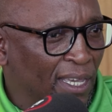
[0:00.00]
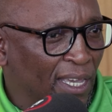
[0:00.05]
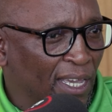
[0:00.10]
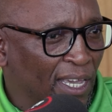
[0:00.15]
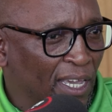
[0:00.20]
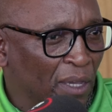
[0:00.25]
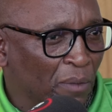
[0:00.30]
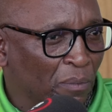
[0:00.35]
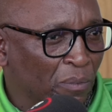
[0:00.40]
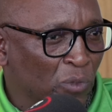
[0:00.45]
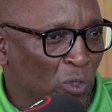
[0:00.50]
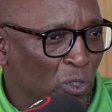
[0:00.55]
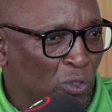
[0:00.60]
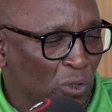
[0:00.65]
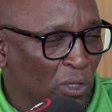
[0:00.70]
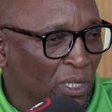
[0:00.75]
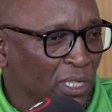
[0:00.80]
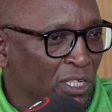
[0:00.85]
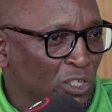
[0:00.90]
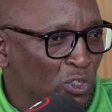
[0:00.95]
um, not
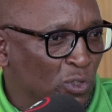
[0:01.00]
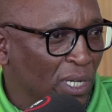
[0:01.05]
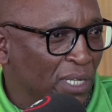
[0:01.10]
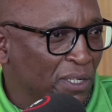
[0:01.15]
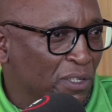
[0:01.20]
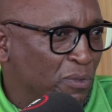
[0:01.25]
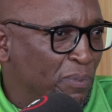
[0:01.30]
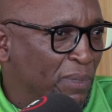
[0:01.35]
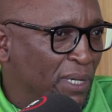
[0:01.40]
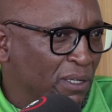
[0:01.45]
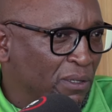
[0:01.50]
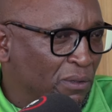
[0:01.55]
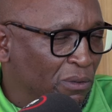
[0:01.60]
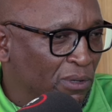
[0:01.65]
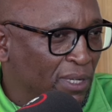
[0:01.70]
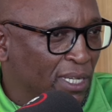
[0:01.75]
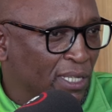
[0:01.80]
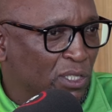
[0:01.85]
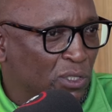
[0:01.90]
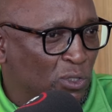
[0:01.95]
only in Johannesburg, you
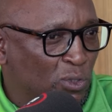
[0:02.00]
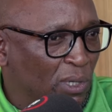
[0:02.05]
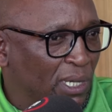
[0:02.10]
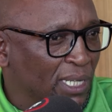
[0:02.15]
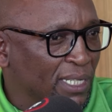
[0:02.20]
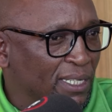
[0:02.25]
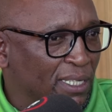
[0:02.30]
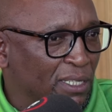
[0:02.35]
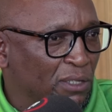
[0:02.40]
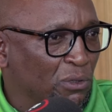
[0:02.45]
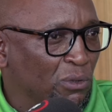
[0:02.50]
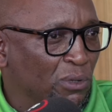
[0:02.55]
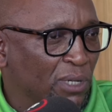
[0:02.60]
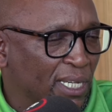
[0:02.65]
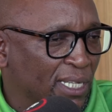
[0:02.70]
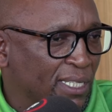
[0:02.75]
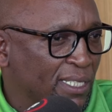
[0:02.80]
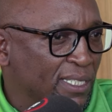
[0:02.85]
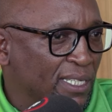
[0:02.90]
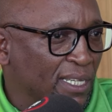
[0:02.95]
look at Tshwane, you
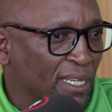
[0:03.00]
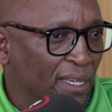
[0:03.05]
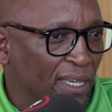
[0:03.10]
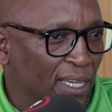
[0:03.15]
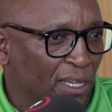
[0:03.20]
look at uh,